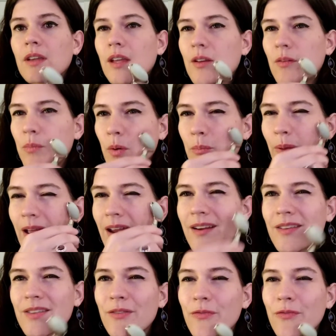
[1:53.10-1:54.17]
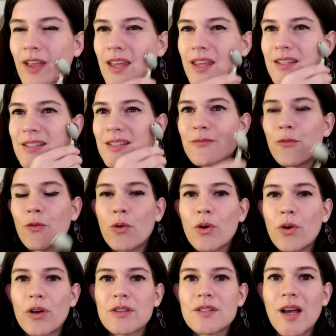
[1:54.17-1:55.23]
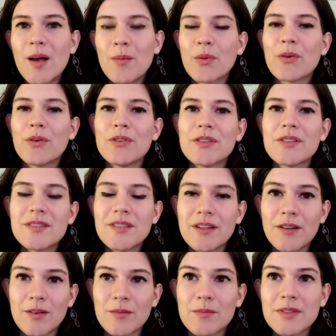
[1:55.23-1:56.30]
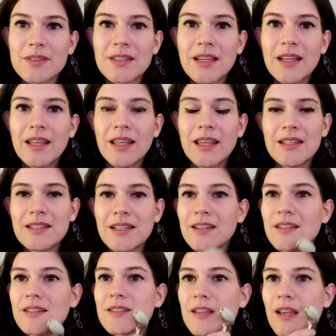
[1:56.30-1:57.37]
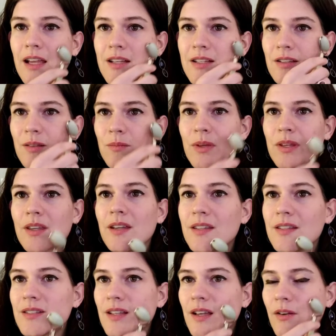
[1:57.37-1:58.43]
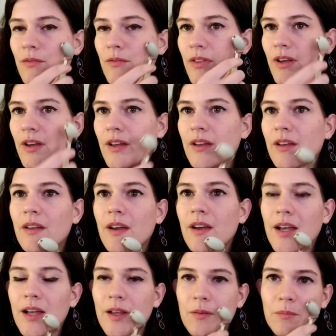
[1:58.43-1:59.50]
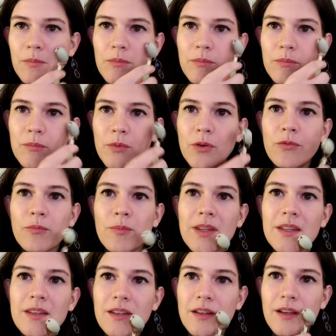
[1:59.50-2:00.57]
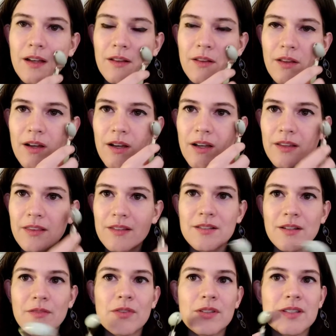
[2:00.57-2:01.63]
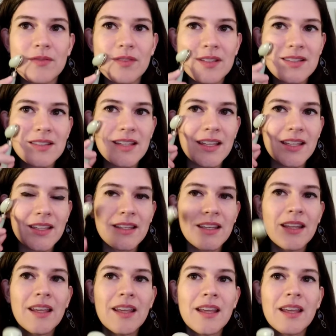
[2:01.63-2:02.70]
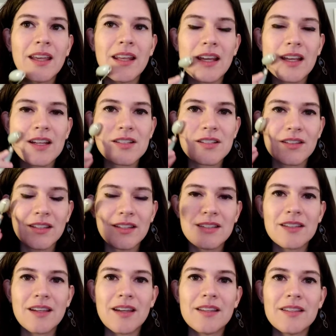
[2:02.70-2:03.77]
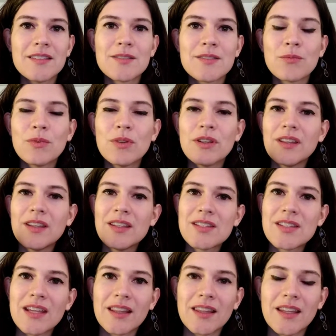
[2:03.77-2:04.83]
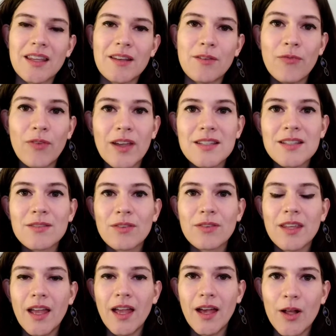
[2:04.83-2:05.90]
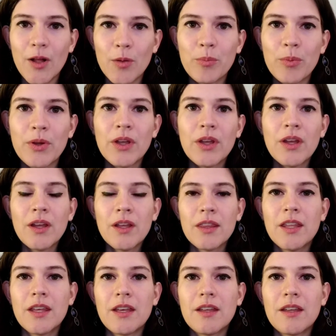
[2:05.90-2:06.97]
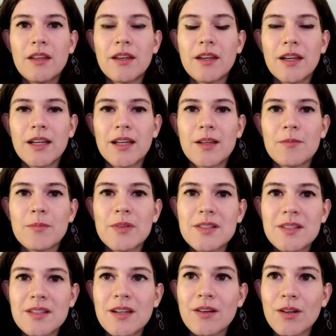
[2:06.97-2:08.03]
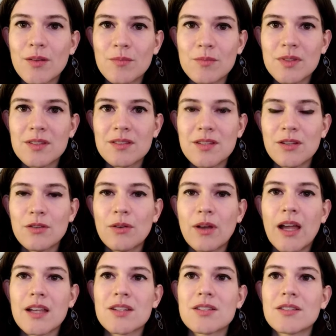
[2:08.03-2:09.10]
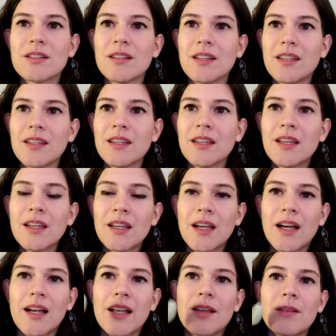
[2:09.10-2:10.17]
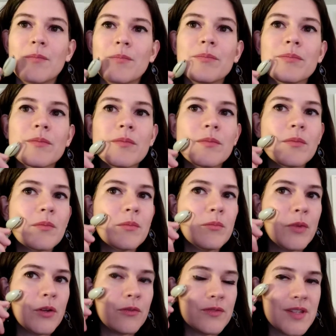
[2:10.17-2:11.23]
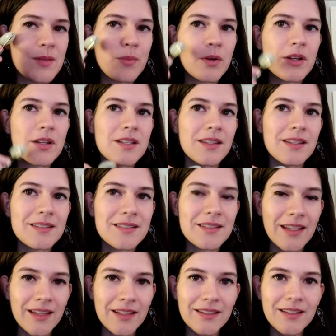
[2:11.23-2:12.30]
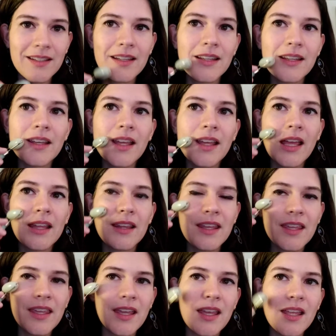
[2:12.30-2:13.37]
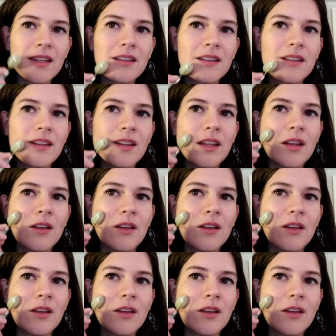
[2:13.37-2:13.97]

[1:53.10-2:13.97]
kind of prepare the face for topical serums. It does actually, because of the movement along the surface of the skin, it actually does really gently and effectively help the serums to actually move deeper into the skin. And they can,